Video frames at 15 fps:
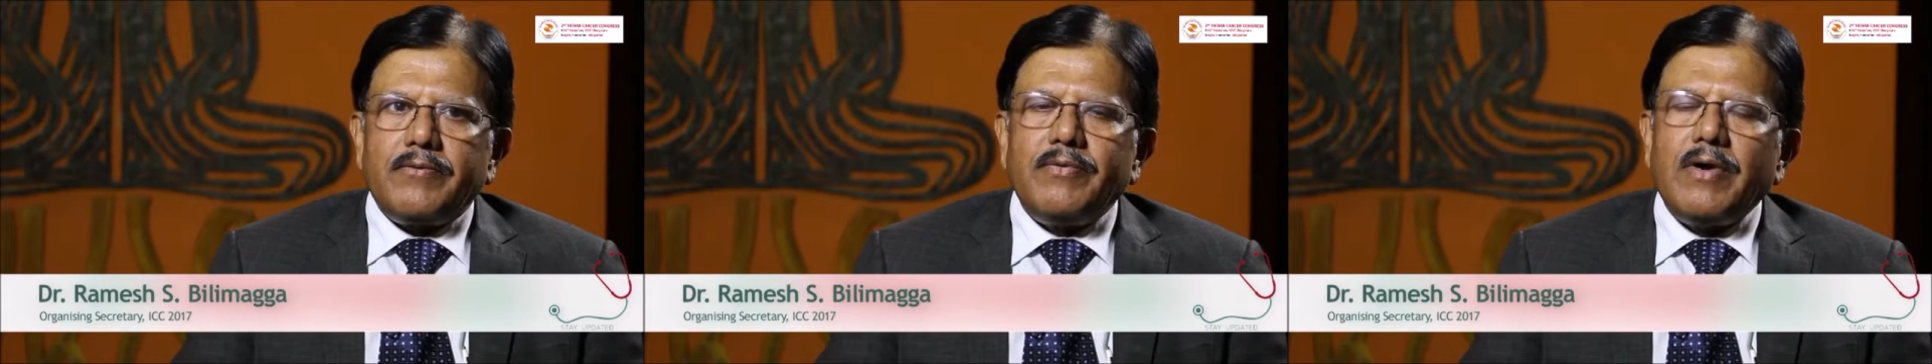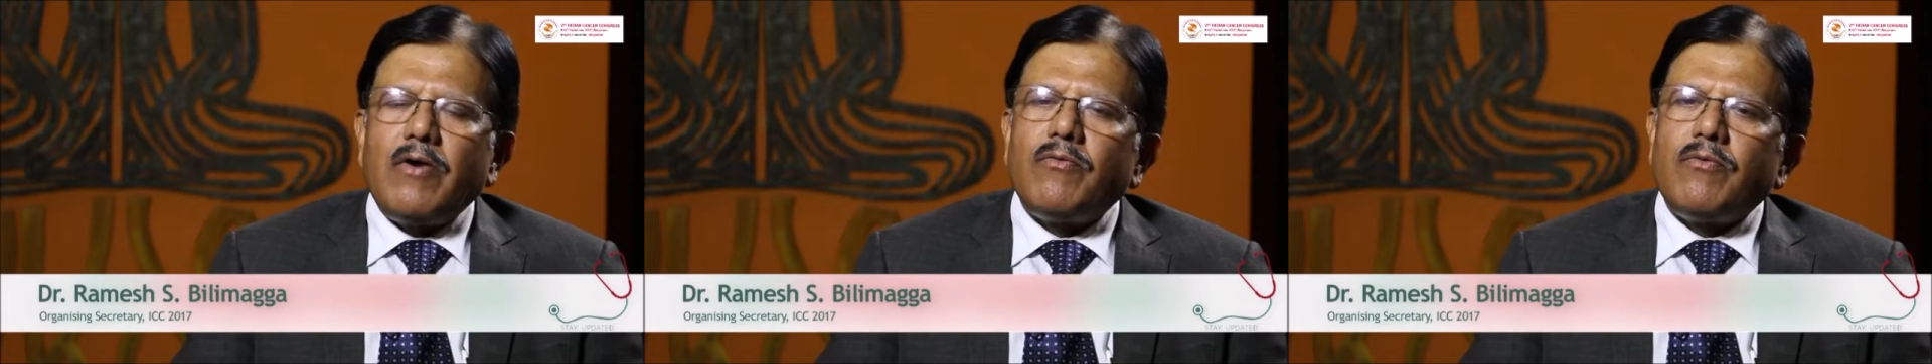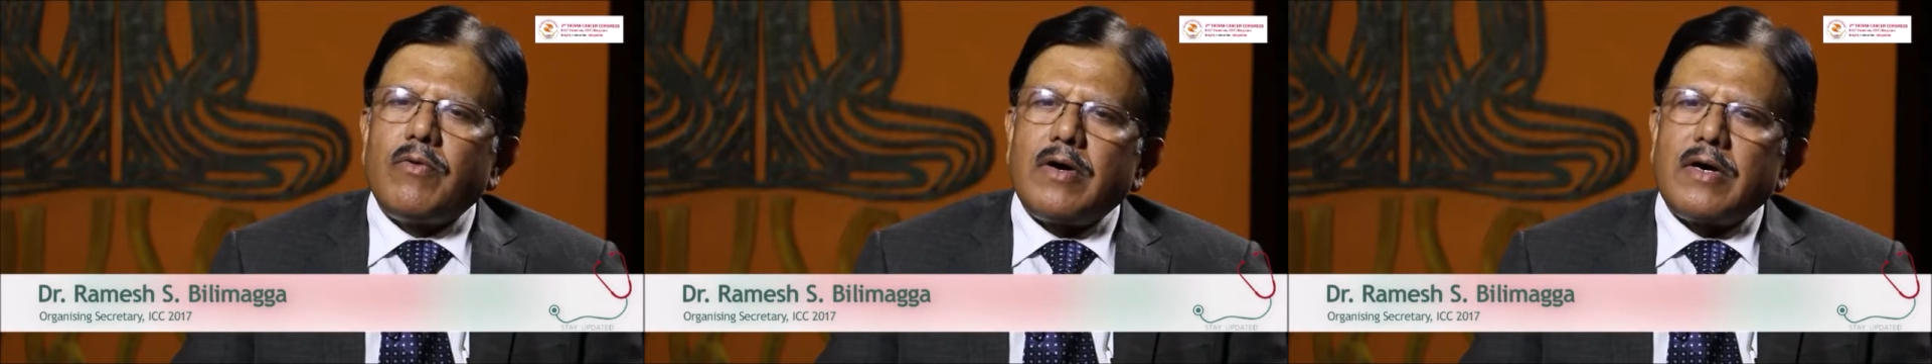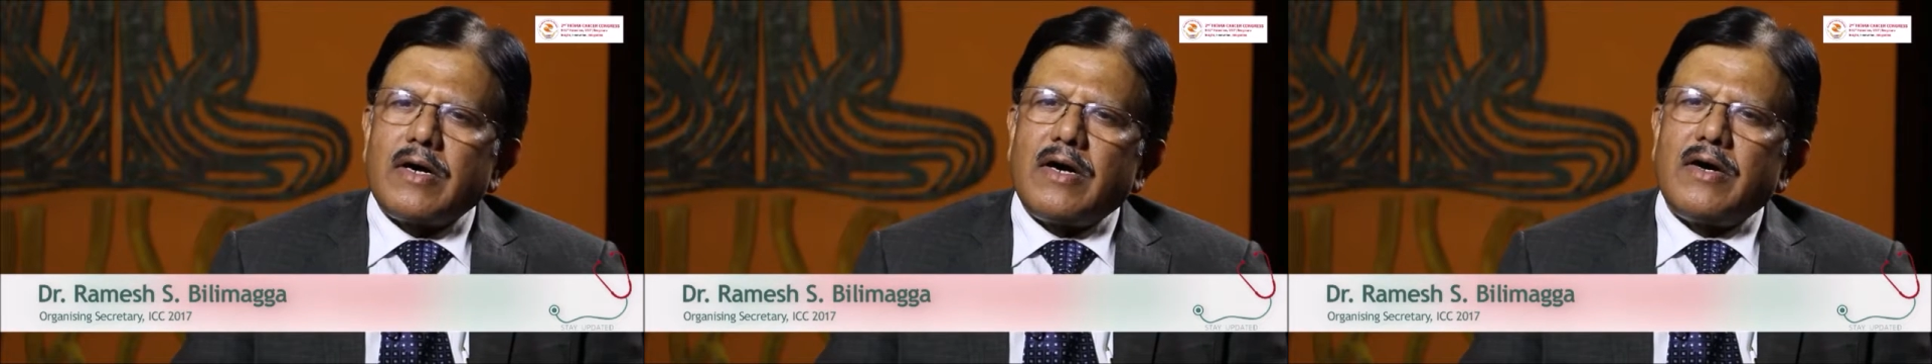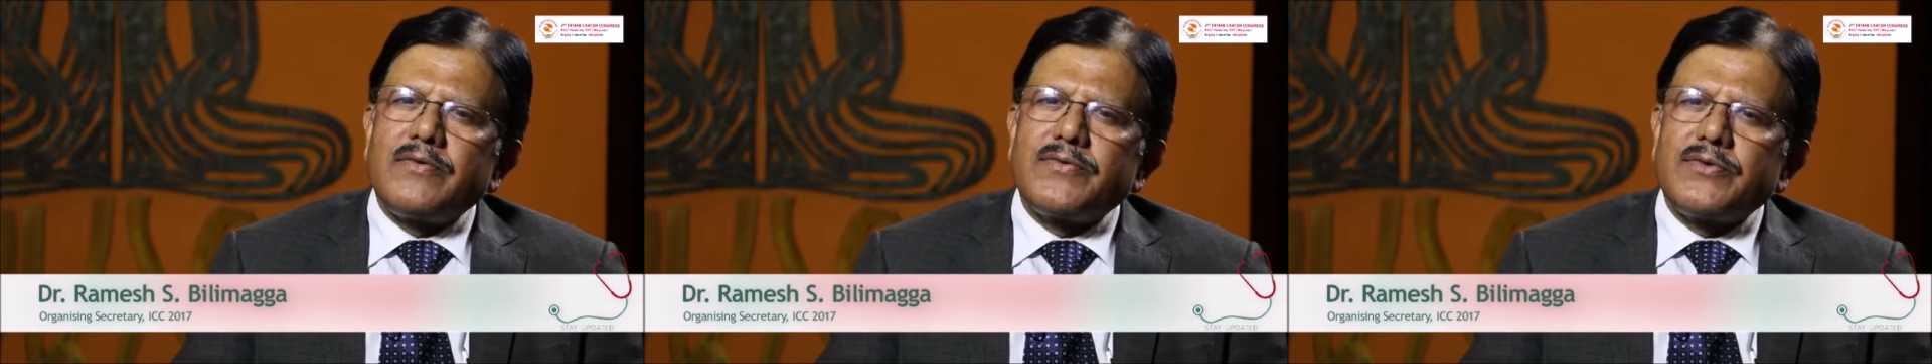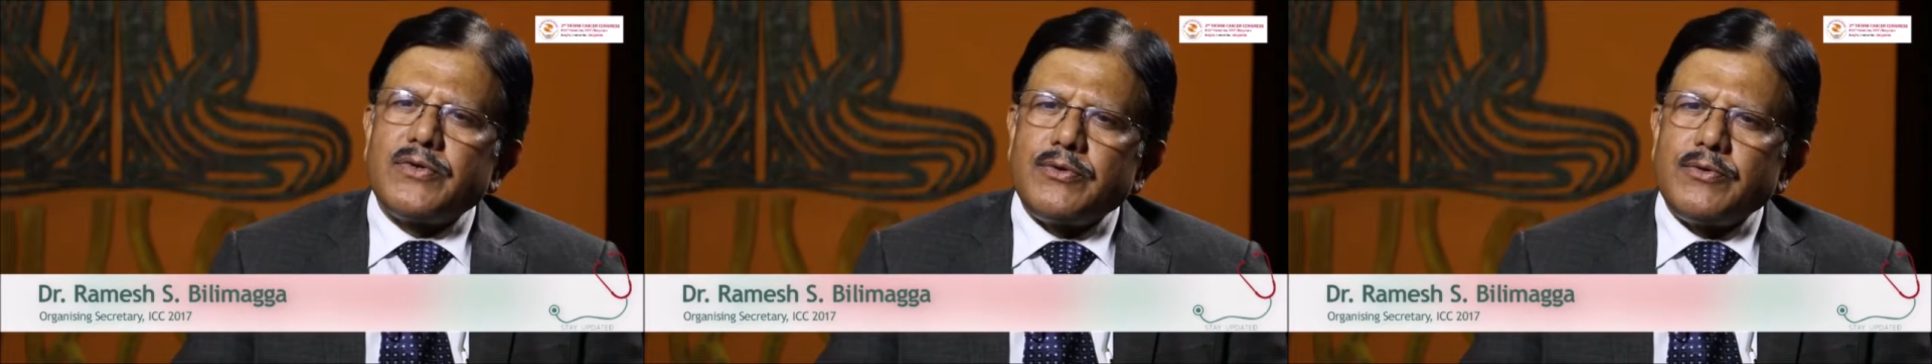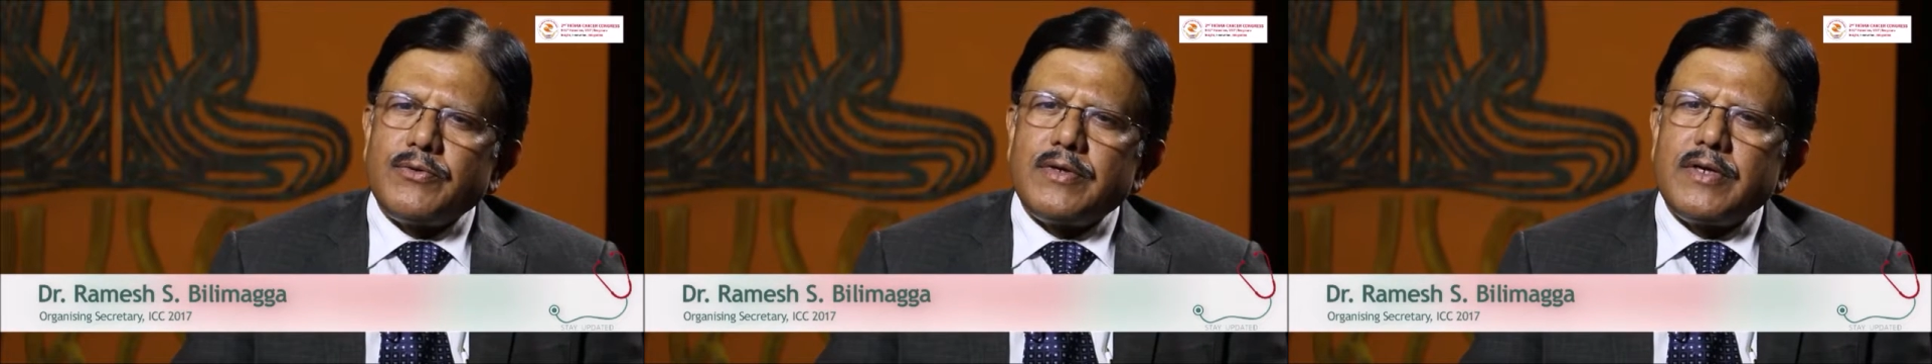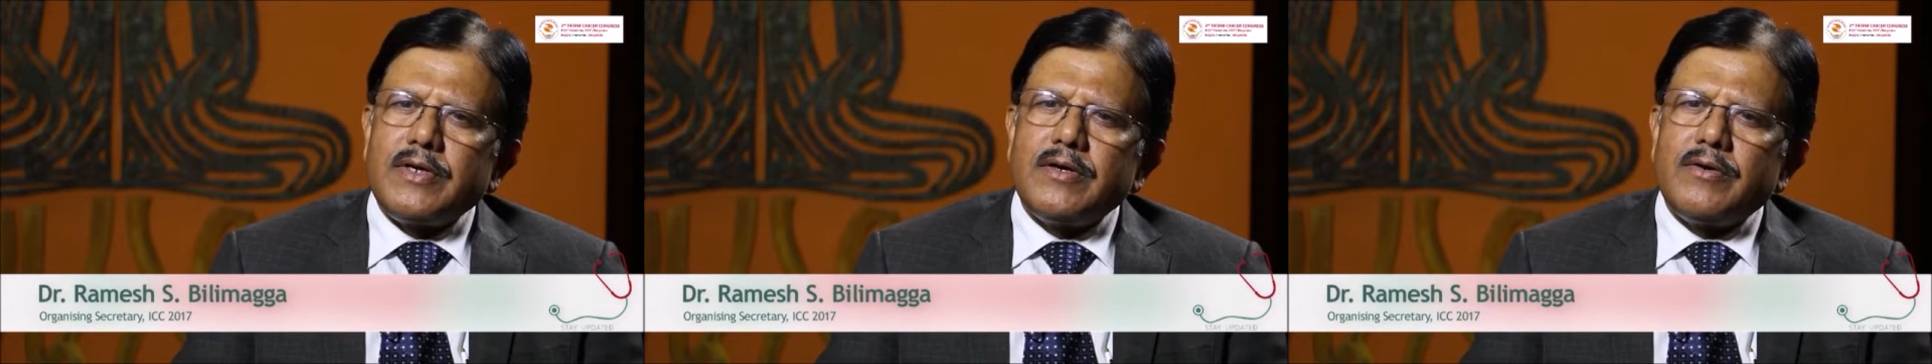We have
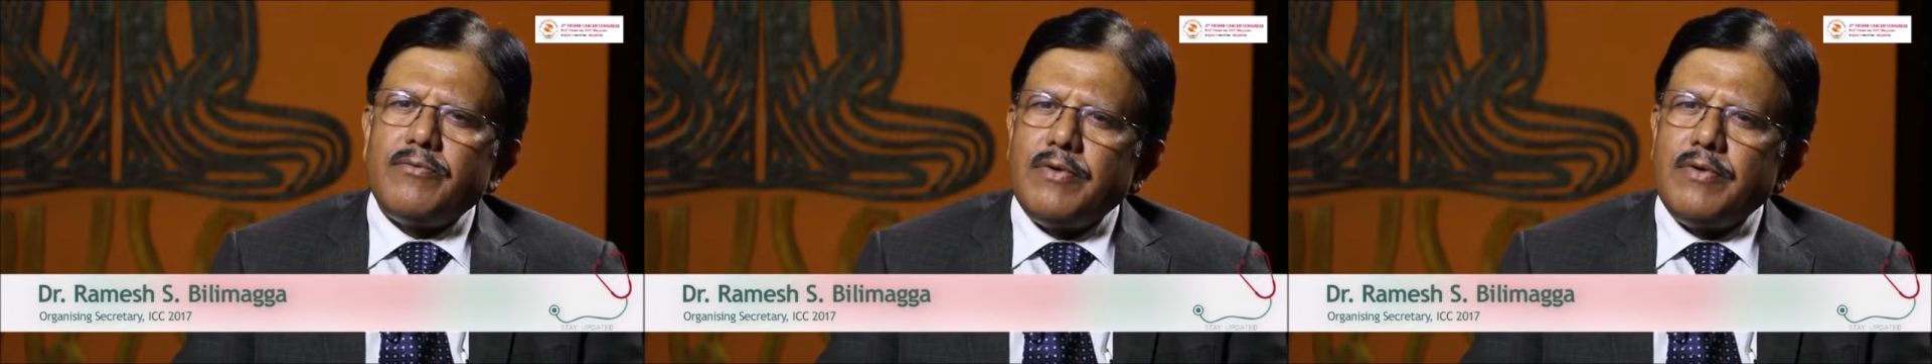constituted